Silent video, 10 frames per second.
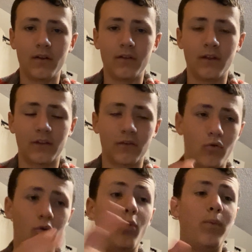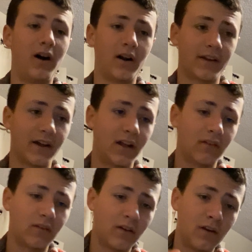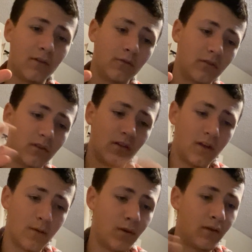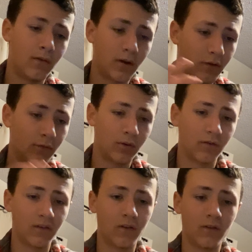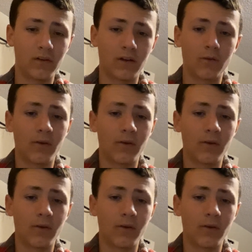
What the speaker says: not the whole podcast, and it was him and another person. It's like,